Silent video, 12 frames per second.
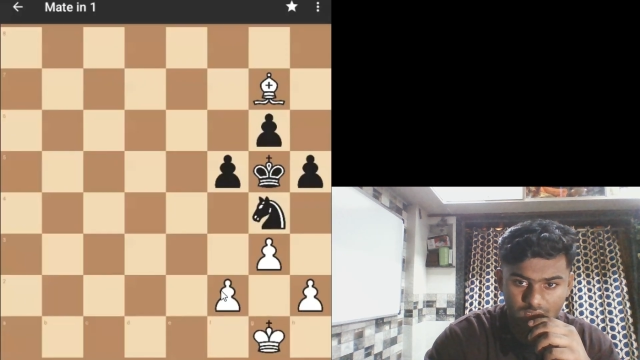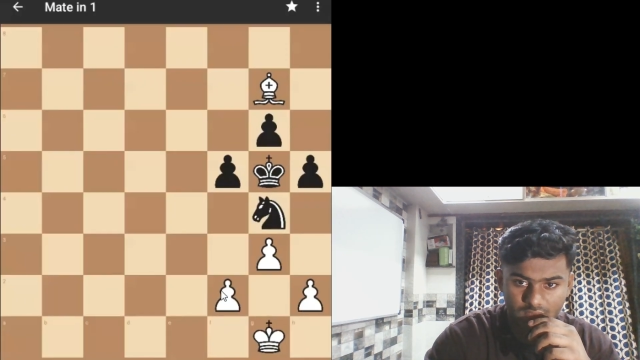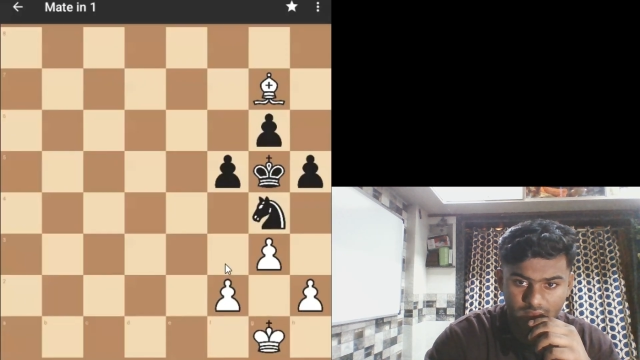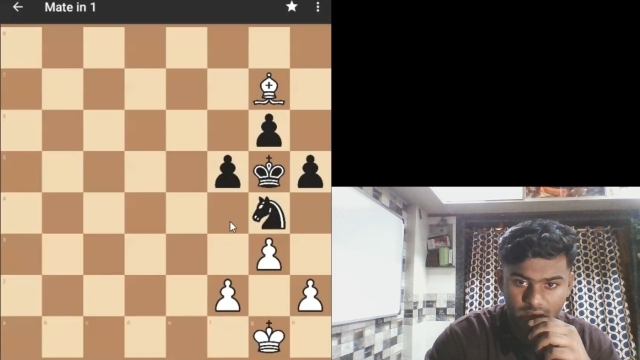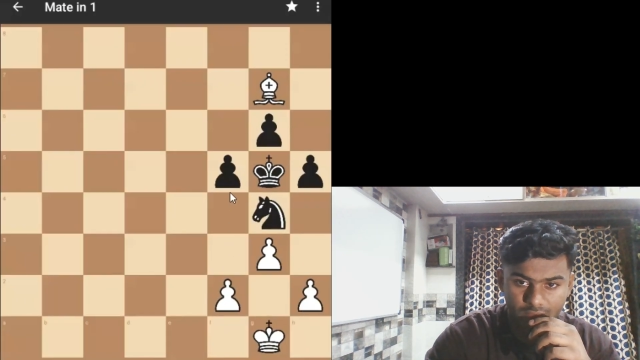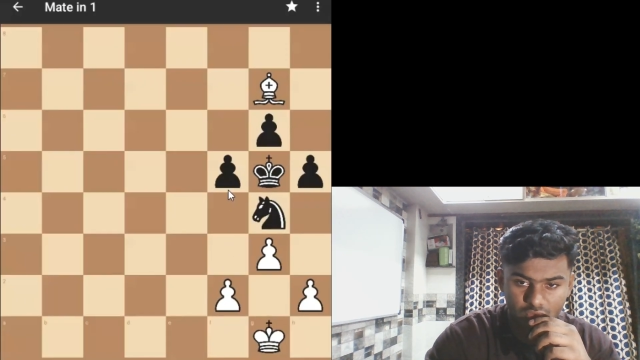
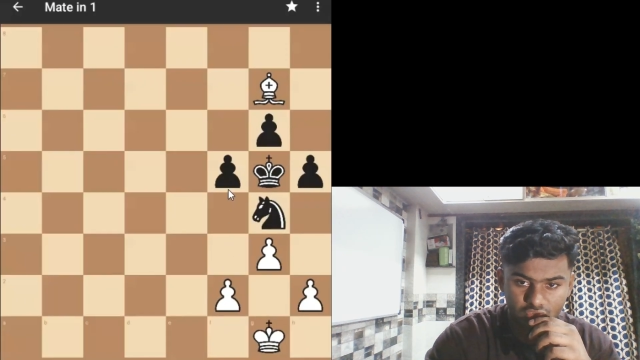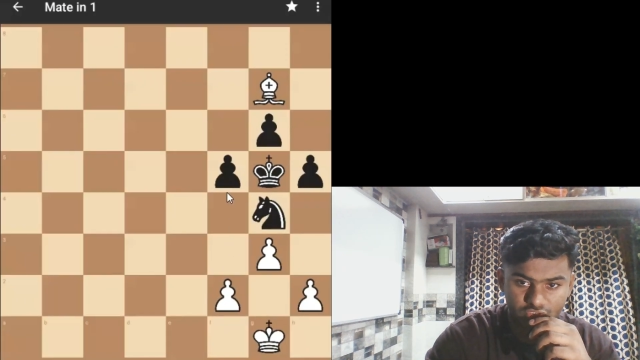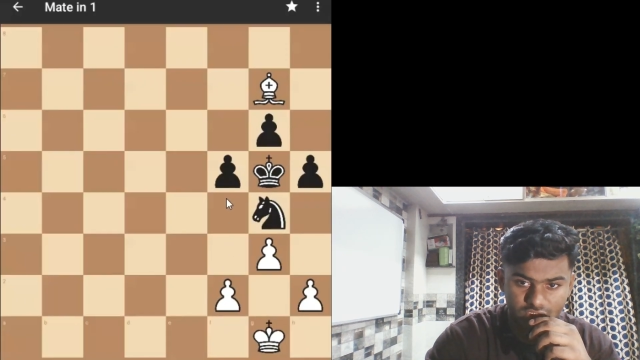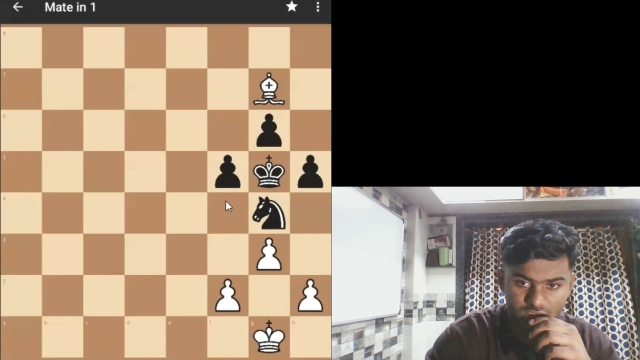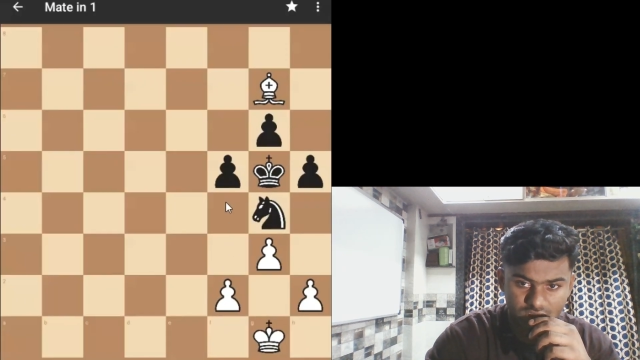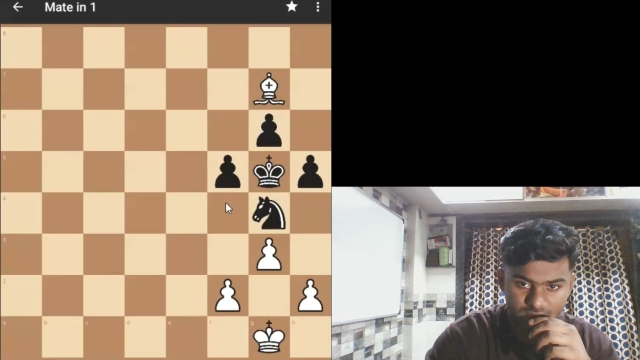If I push
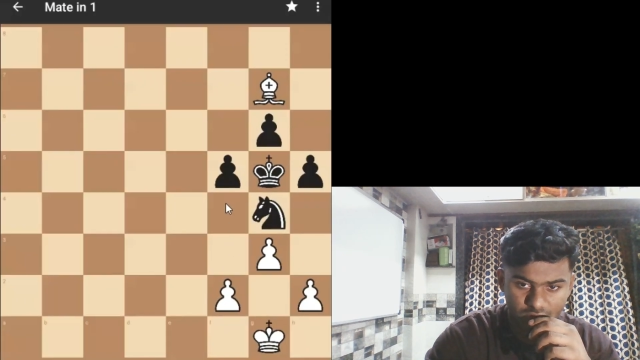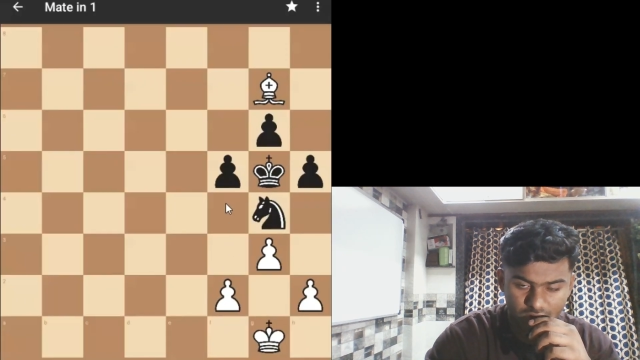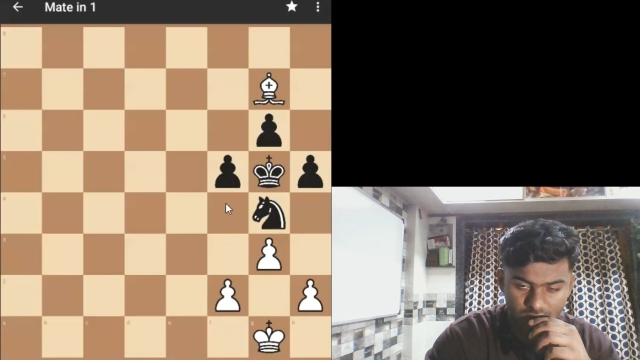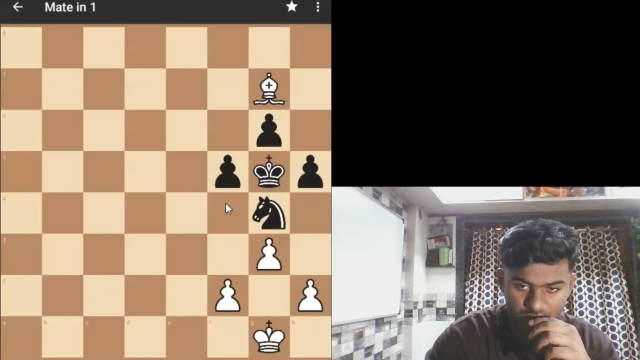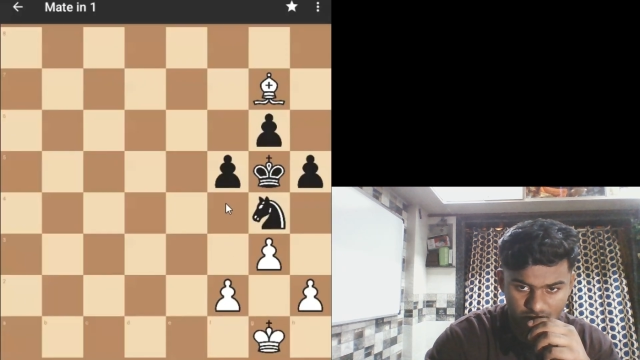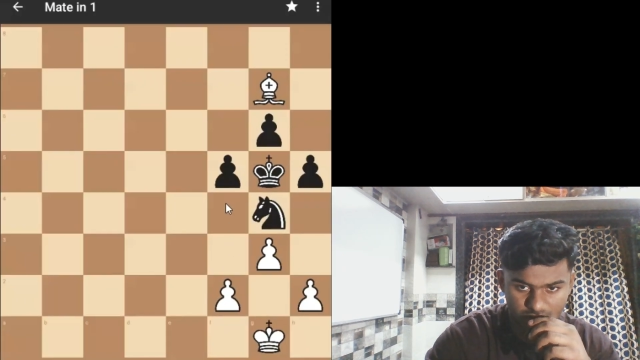this
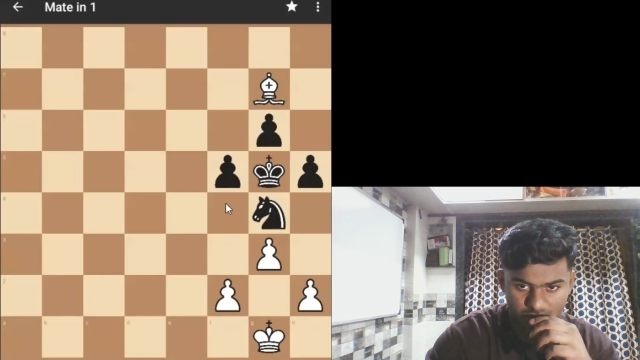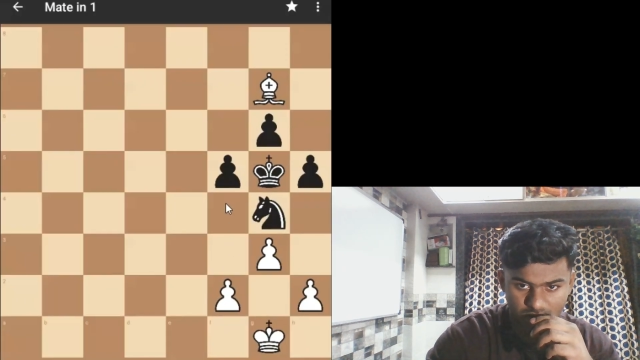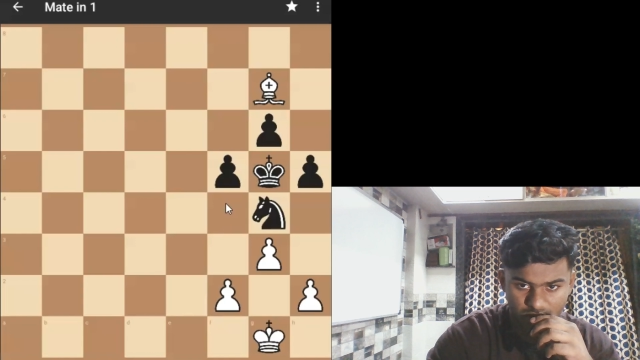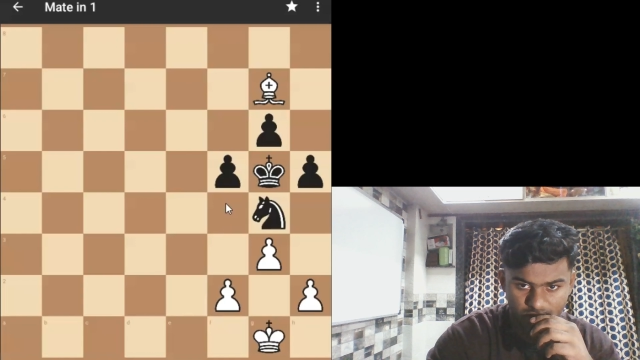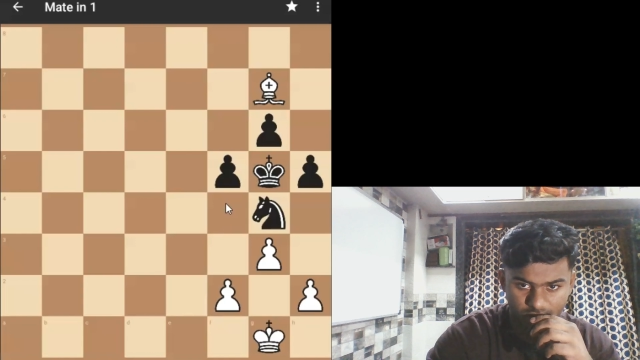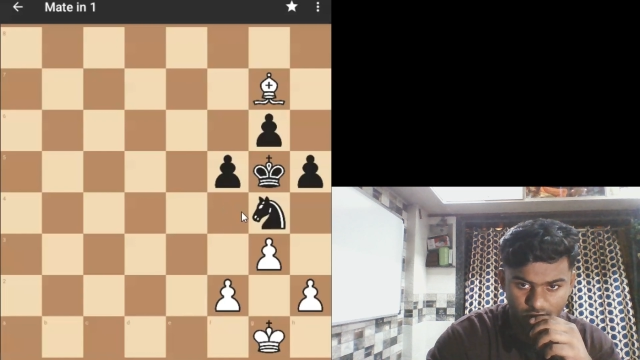pawn,
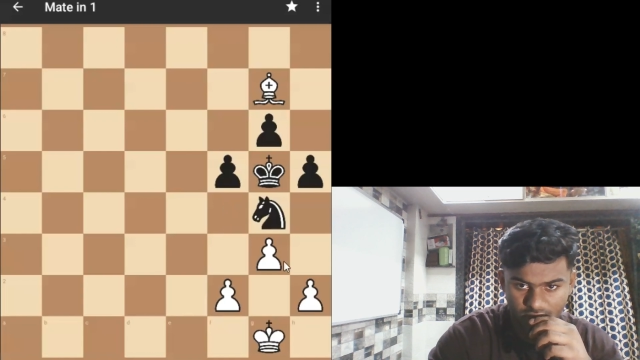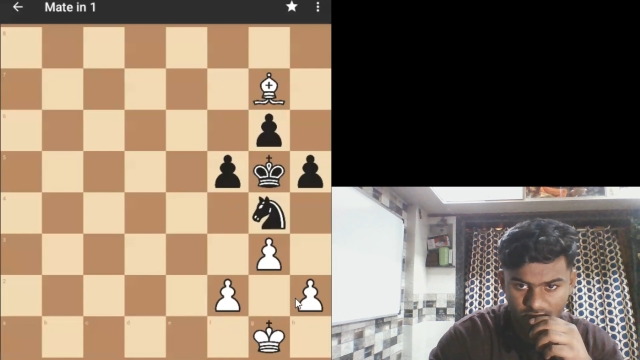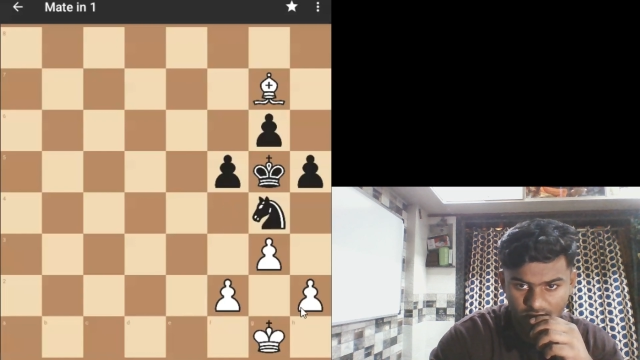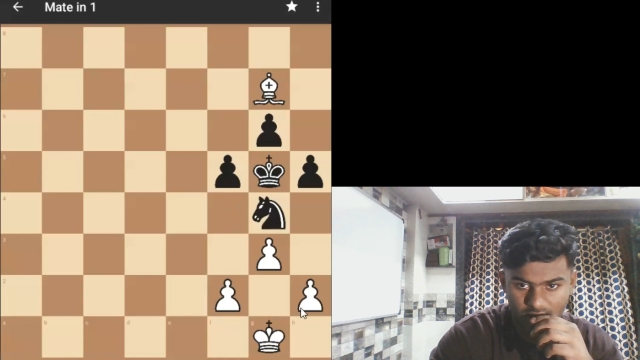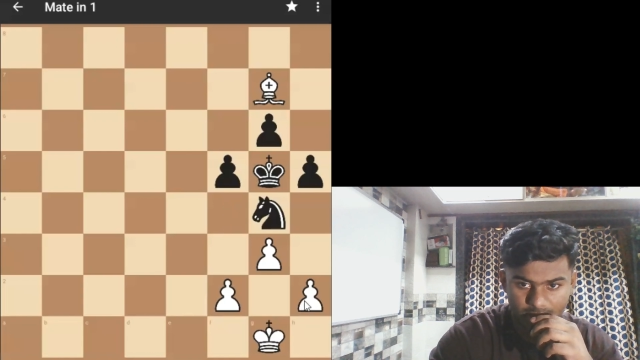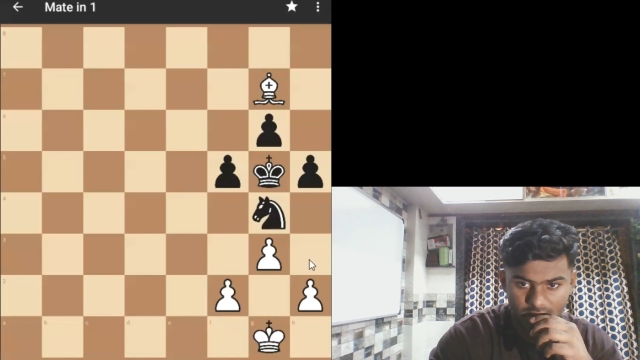what
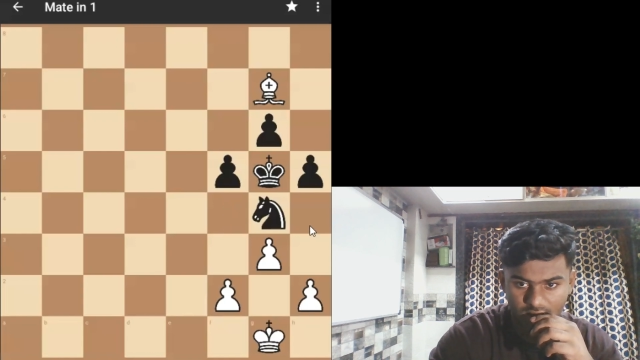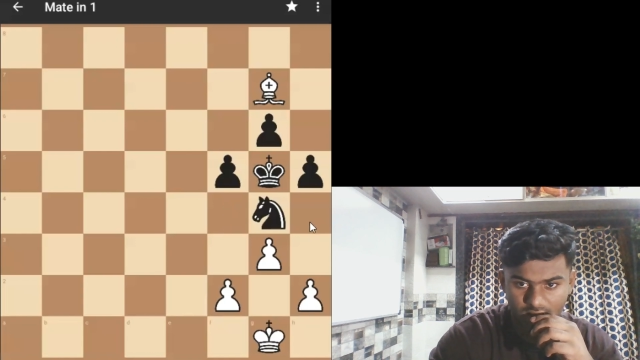will happen?